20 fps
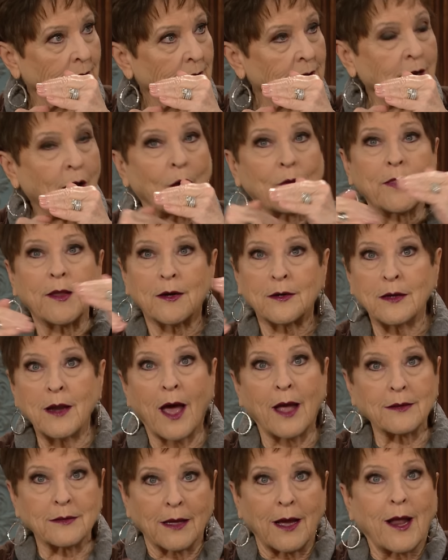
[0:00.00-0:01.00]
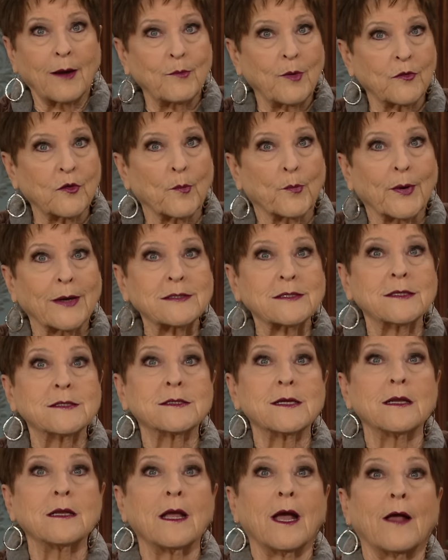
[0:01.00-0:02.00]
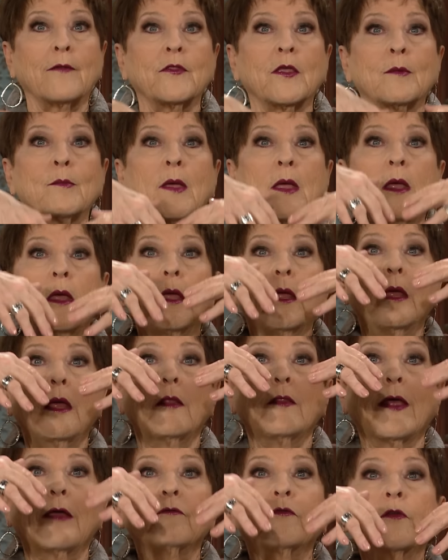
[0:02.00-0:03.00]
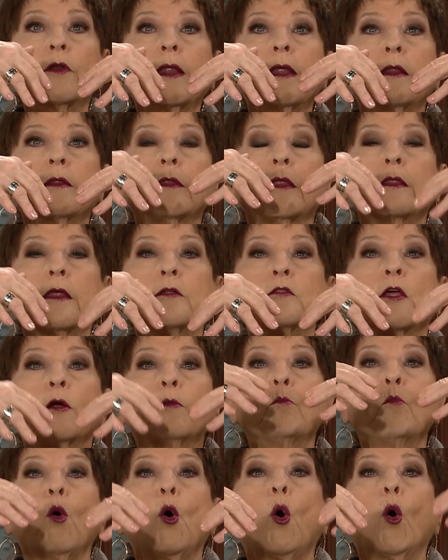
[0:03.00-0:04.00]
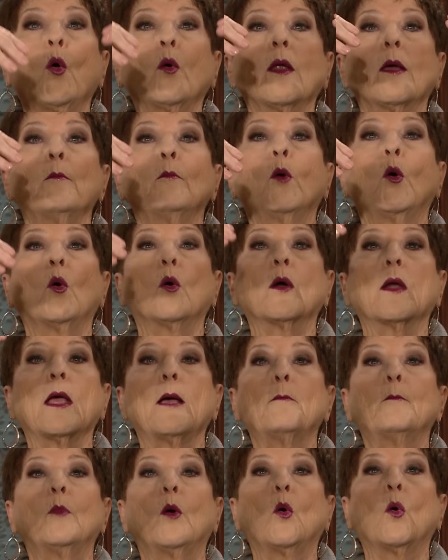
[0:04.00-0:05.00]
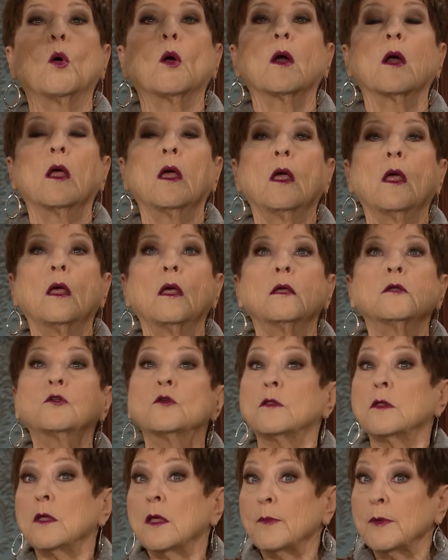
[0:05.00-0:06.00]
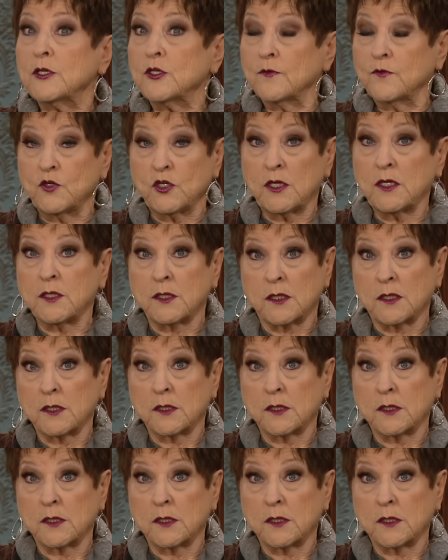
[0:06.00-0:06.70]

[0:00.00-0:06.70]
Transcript: No, they're not God, but the presence in God. Them, they've lit. they're, they're more and more and more to the image of Jesus. They're